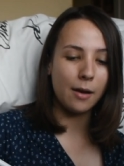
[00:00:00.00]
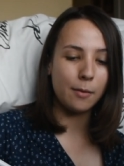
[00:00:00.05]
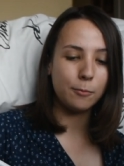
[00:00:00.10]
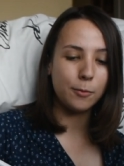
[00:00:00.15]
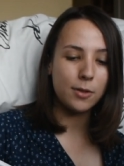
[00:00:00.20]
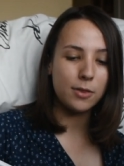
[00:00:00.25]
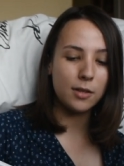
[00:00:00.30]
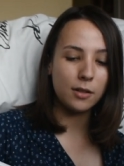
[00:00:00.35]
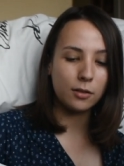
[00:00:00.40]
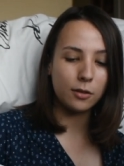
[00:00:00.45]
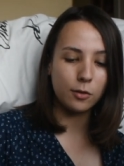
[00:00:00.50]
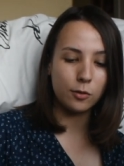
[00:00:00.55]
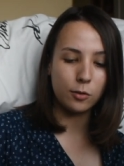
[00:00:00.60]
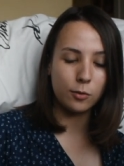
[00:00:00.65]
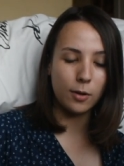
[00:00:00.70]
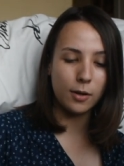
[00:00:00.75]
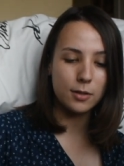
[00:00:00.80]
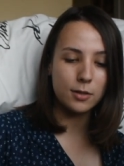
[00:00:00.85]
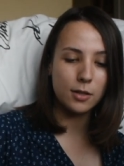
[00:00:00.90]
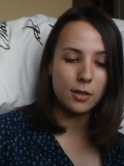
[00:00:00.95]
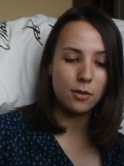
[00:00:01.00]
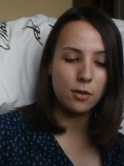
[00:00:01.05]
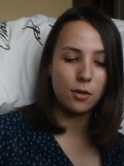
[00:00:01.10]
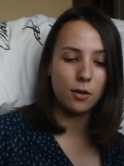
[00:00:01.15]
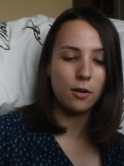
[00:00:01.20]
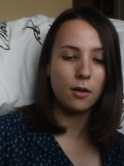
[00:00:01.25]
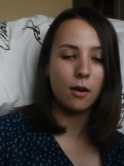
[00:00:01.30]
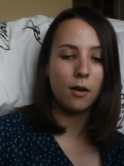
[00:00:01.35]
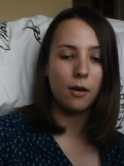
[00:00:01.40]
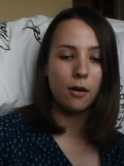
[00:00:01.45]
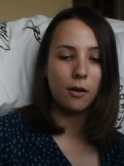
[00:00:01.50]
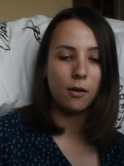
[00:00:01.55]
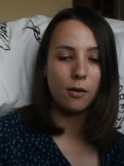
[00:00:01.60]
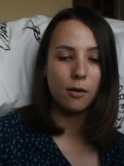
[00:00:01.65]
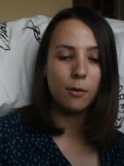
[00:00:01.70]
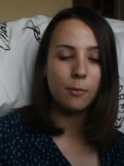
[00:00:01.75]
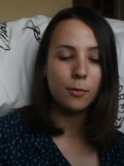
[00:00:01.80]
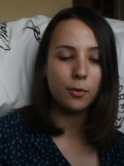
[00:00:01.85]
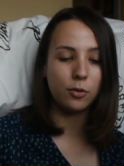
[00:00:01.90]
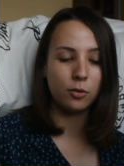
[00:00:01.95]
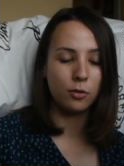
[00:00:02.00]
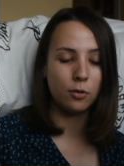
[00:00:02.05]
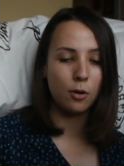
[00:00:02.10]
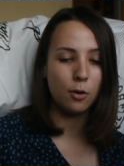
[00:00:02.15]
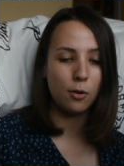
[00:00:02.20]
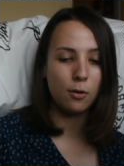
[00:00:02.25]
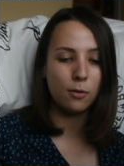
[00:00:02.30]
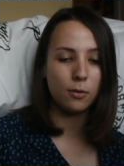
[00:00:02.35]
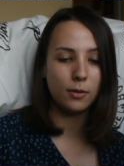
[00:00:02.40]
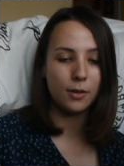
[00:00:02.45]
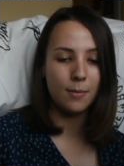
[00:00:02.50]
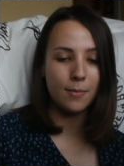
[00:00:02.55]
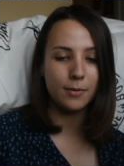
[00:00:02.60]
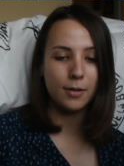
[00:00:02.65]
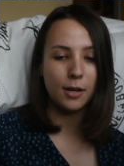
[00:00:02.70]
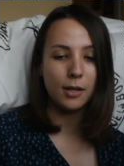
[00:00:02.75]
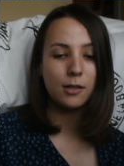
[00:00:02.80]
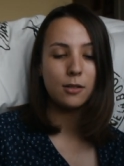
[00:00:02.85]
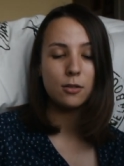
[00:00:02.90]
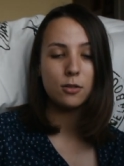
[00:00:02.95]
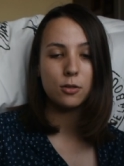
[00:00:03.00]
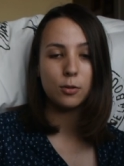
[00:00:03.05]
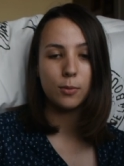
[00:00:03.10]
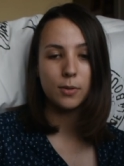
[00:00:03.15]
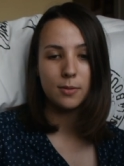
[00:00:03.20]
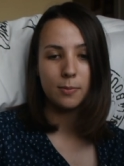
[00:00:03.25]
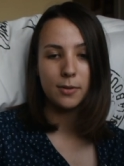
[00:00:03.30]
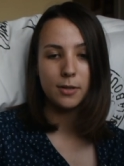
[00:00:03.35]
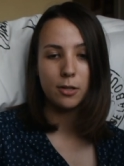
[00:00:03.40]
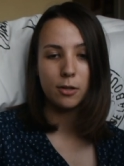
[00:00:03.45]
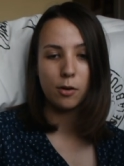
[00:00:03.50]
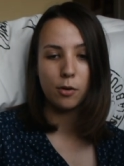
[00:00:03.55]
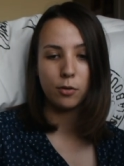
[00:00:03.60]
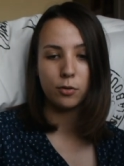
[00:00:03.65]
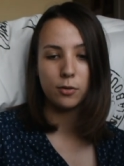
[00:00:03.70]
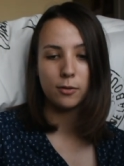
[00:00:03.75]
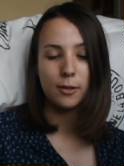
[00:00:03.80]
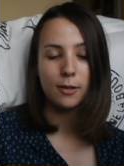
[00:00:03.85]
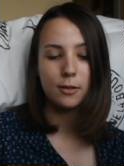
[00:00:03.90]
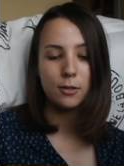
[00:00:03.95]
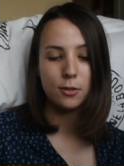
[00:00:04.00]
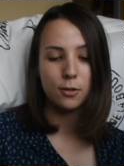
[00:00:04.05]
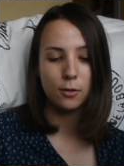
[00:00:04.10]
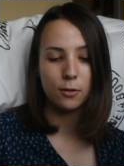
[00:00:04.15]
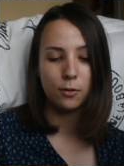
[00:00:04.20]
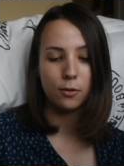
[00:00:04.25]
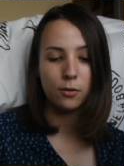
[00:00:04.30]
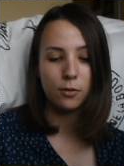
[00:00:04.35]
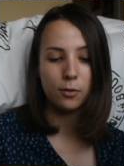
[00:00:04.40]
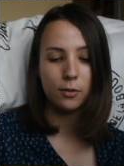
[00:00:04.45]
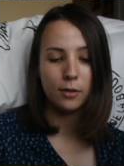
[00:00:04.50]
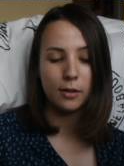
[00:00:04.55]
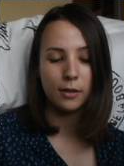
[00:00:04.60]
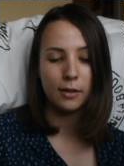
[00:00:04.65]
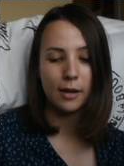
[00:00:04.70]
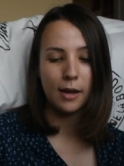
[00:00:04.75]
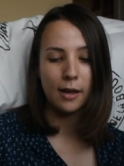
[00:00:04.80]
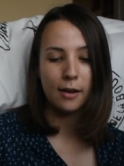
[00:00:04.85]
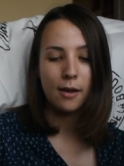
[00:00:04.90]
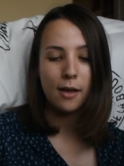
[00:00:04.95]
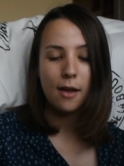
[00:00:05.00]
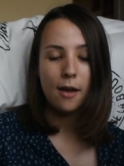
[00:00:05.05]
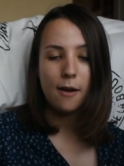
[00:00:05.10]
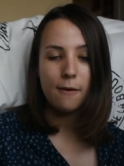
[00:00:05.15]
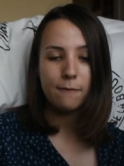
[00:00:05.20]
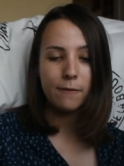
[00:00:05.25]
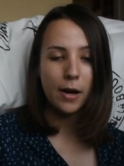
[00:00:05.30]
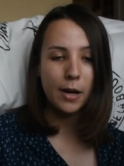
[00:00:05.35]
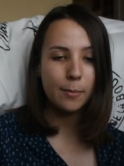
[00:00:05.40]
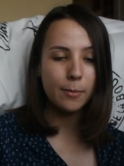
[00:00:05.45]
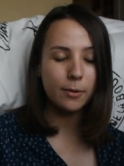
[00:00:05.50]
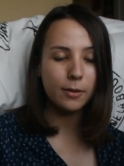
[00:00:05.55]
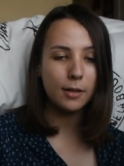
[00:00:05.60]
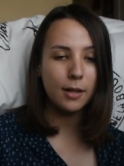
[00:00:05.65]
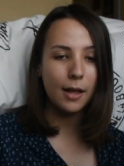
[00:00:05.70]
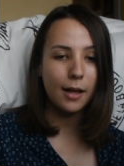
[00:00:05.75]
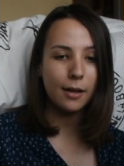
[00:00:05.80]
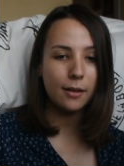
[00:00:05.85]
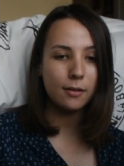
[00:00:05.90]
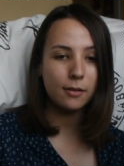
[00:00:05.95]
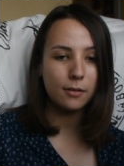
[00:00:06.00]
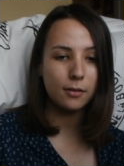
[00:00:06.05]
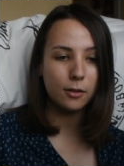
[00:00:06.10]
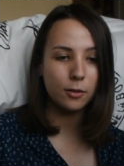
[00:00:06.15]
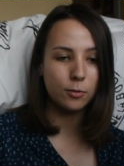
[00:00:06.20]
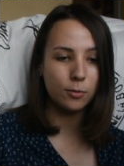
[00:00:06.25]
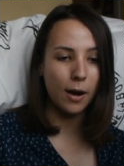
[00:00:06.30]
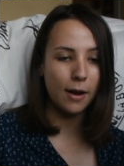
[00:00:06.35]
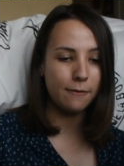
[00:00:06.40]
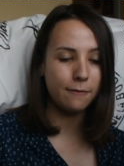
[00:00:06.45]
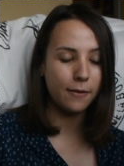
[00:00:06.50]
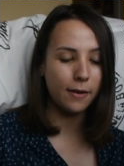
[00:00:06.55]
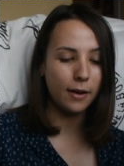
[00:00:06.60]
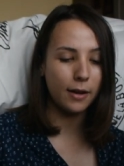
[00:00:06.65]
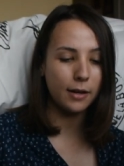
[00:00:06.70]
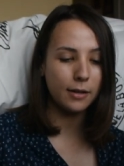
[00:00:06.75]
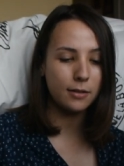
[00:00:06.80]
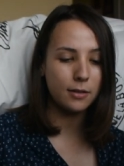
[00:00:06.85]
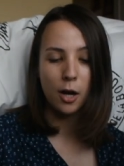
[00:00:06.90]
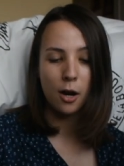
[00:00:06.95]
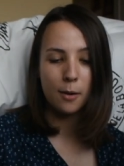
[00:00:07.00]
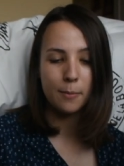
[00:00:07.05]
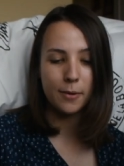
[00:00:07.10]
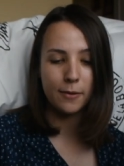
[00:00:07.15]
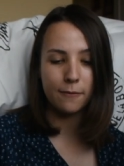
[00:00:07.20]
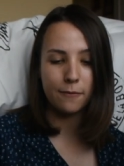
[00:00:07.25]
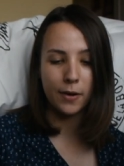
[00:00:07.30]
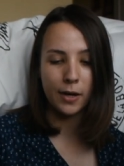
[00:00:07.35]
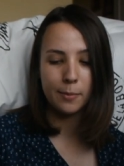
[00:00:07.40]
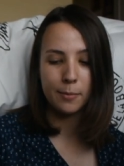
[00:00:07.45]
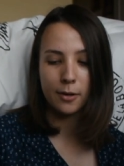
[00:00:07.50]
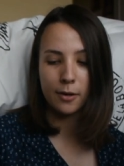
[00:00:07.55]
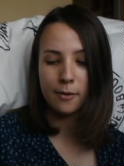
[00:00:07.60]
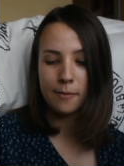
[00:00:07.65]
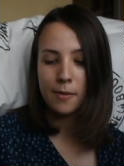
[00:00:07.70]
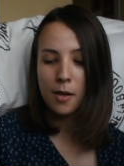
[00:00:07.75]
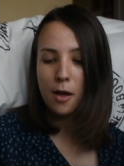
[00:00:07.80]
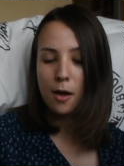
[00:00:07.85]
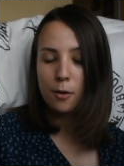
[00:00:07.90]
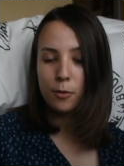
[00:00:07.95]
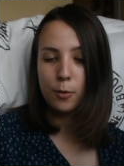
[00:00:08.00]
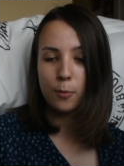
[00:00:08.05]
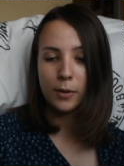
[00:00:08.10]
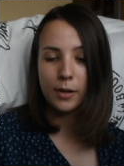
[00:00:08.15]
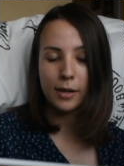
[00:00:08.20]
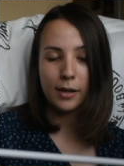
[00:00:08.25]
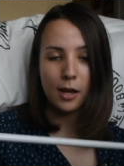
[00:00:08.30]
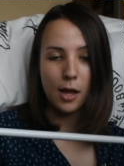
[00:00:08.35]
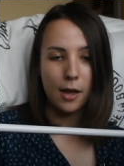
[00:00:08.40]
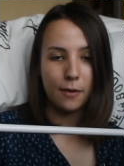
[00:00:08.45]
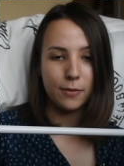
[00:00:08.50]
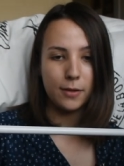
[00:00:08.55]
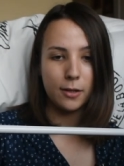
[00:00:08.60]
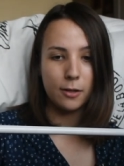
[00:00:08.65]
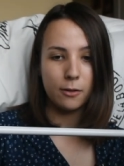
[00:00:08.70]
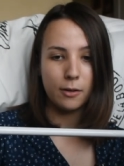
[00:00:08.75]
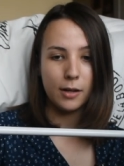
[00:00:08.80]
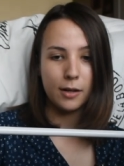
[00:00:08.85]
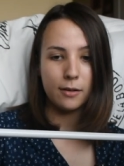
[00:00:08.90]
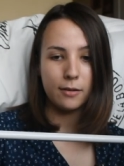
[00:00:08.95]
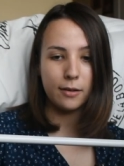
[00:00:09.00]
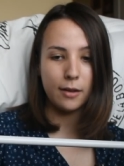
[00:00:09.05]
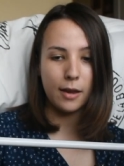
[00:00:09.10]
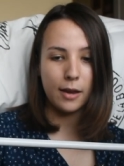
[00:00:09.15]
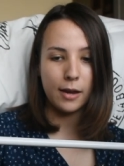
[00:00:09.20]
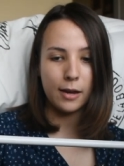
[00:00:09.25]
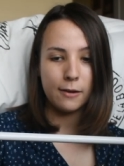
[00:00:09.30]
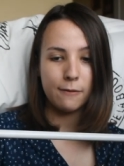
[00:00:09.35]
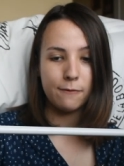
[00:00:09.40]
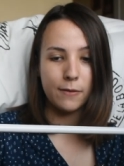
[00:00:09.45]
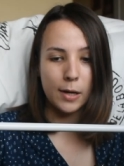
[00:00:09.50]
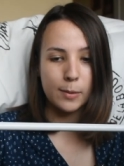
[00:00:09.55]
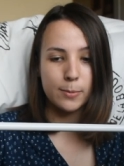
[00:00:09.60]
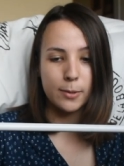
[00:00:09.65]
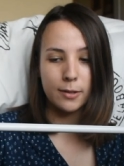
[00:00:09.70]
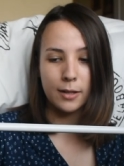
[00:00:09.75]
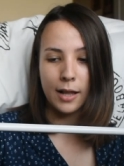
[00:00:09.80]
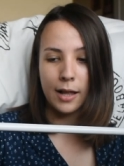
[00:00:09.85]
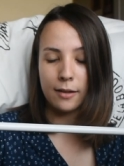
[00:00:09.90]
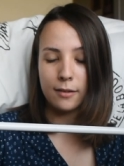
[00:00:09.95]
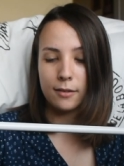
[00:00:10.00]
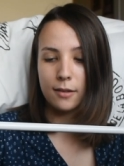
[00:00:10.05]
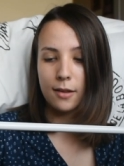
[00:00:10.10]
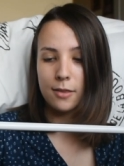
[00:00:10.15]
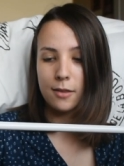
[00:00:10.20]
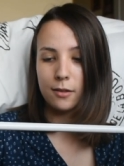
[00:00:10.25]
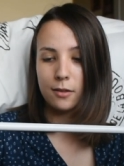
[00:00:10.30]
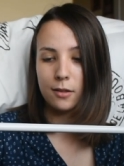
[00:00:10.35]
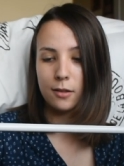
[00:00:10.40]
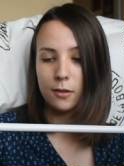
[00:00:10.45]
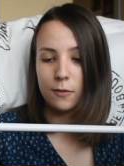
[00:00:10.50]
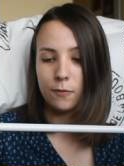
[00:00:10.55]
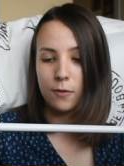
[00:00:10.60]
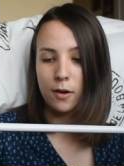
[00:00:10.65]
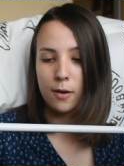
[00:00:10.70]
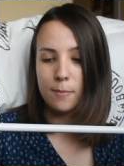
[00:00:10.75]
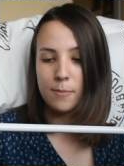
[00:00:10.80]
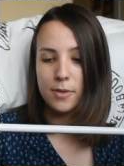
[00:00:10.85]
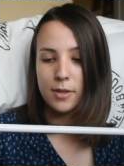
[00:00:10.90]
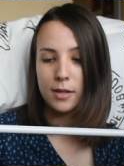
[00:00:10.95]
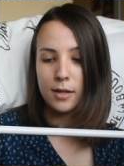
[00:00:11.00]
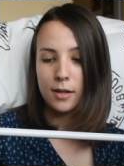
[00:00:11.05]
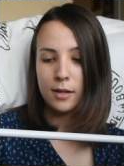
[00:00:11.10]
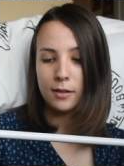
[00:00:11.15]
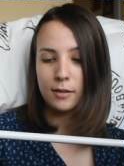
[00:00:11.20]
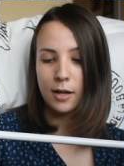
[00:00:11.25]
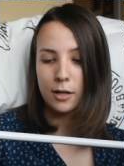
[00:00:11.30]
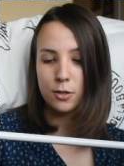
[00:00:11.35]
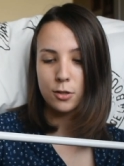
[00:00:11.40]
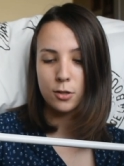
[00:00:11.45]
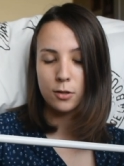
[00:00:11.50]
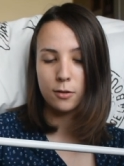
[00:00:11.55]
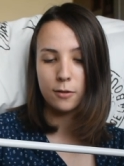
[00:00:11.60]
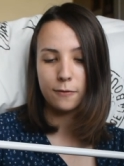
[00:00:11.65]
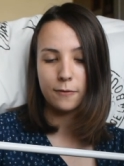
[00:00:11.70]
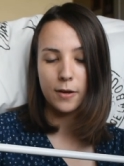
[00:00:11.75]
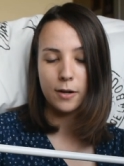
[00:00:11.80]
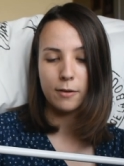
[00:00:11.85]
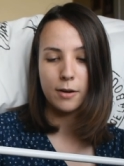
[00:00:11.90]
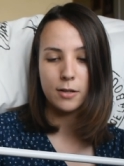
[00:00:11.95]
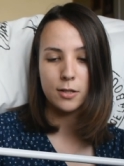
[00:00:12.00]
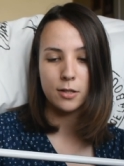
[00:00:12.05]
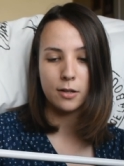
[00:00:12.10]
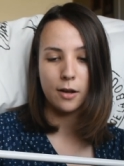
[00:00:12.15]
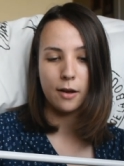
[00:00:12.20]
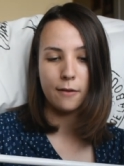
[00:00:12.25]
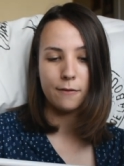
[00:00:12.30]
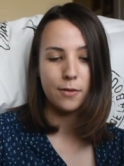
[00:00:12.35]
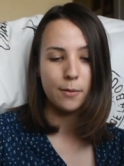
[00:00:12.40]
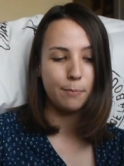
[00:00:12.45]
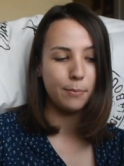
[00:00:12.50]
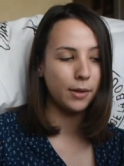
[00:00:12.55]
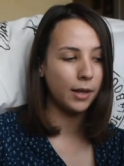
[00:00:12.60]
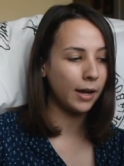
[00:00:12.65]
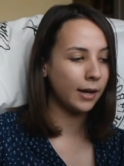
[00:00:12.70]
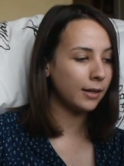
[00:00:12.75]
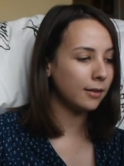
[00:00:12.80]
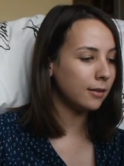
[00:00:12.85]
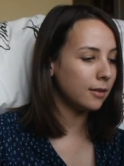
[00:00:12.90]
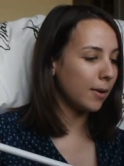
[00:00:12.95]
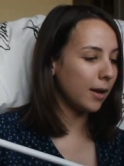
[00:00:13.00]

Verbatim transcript: With this construction, there are almost no limitations to which materials you can choose. You can get fiberglass, graphite, carbon fiber. The one I have here is a fiberglass, and this is from the National Federation of the Blind,